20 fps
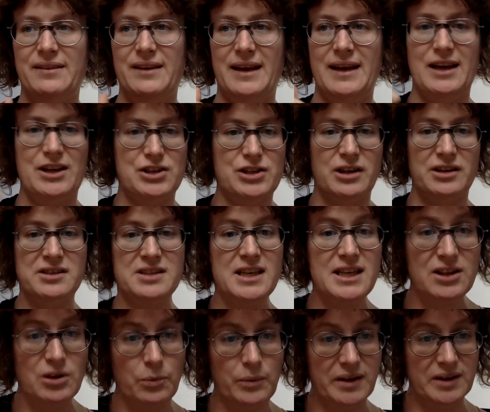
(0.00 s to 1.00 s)
the
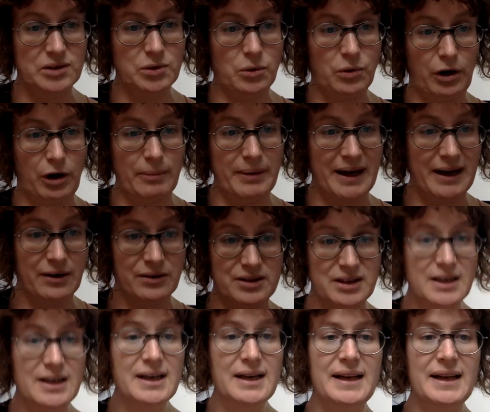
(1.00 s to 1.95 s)
HRC that we'll talk about.